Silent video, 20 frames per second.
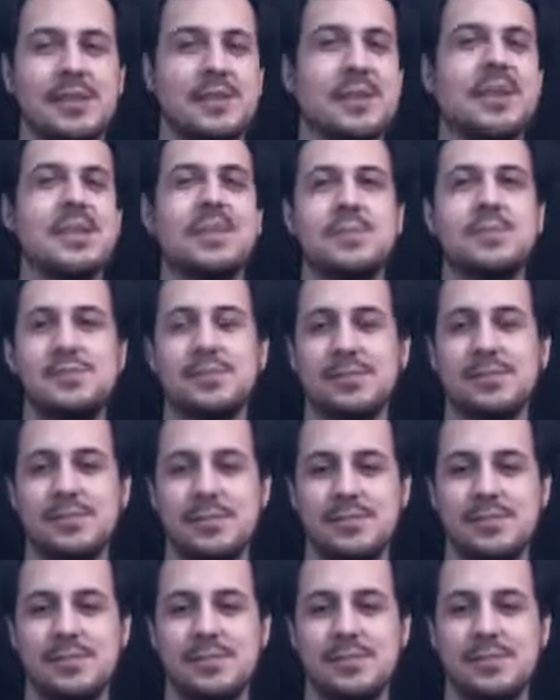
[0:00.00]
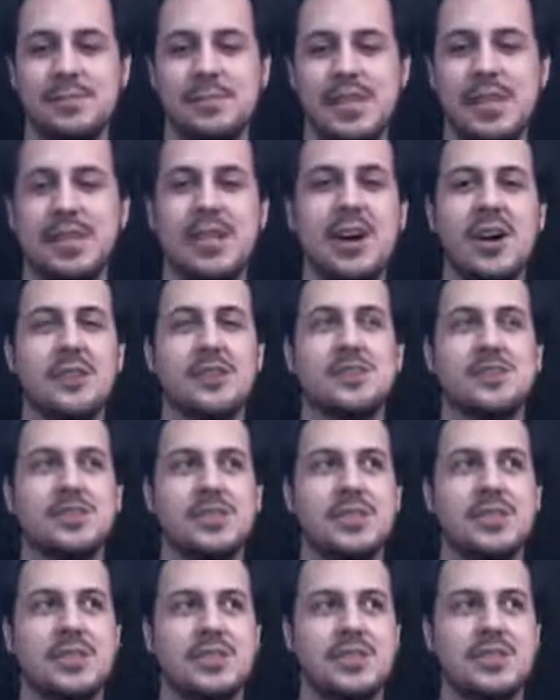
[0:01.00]
these they come
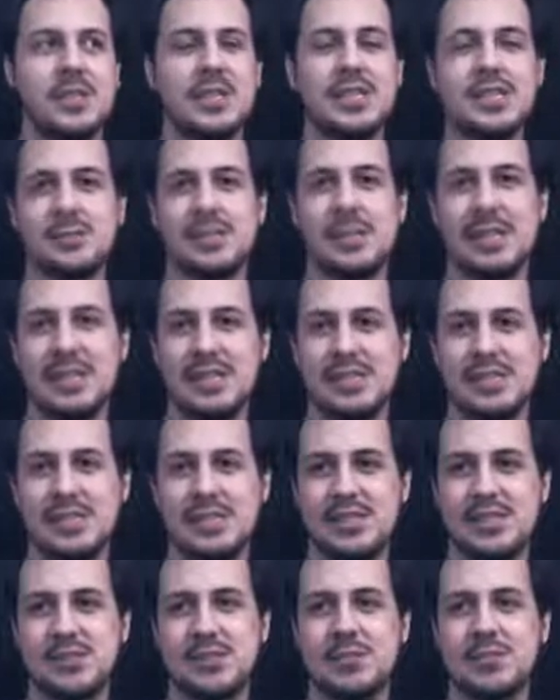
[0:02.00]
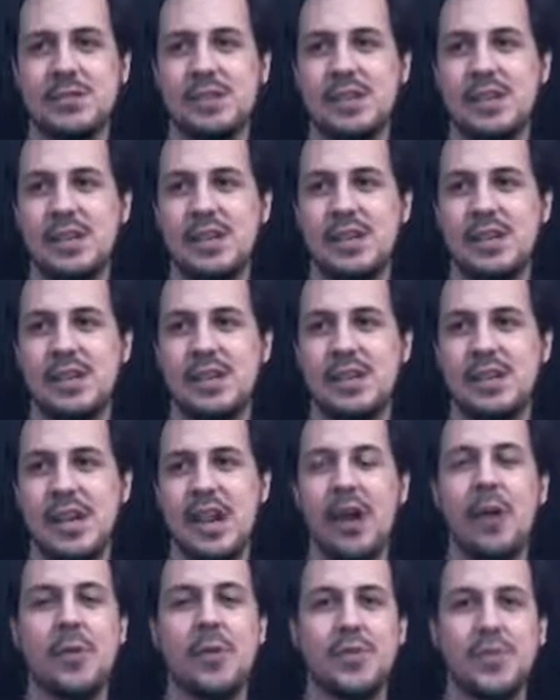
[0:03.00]
to this place to
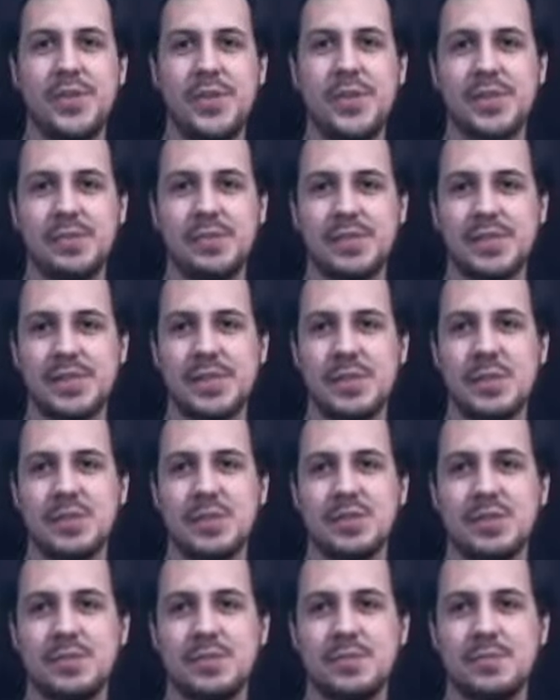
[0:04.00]
help themselves,